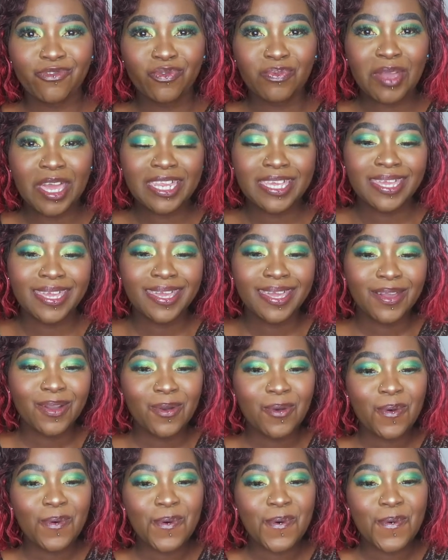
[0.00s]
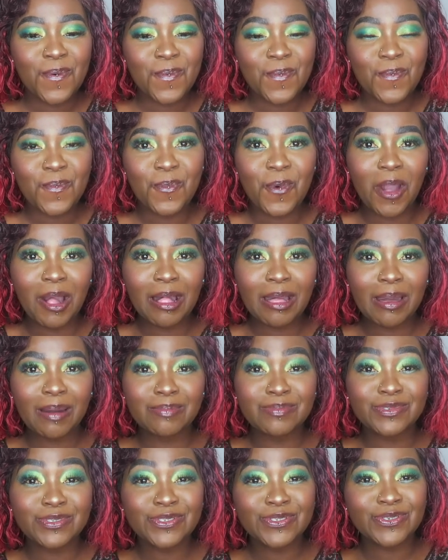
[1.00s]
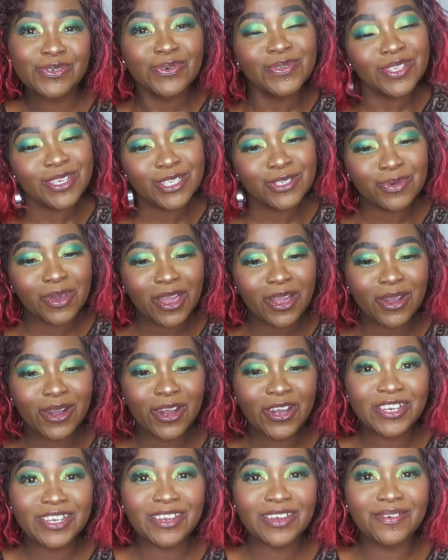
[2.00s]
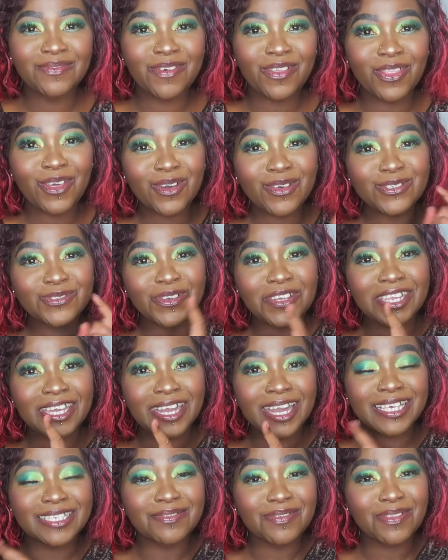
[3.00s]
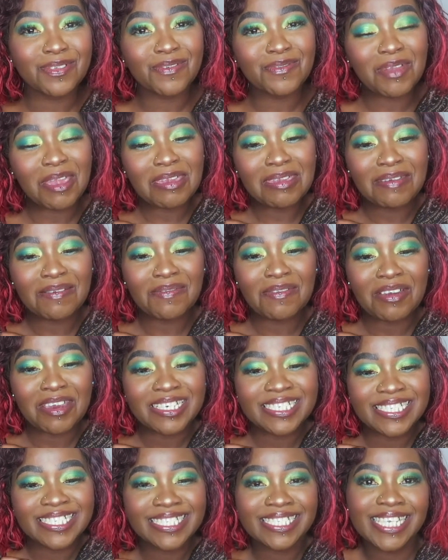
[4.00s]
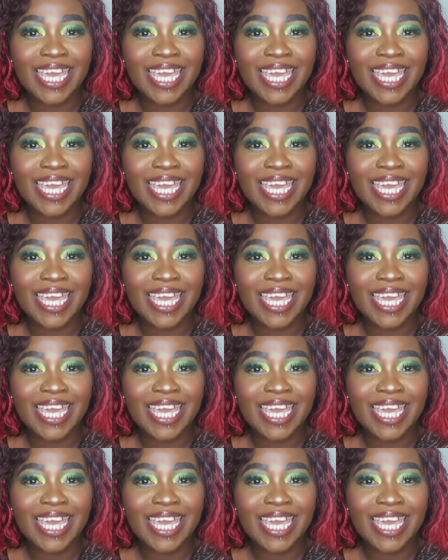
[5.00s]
everybody, welcome to the Swag Corner. For those joining us for the very first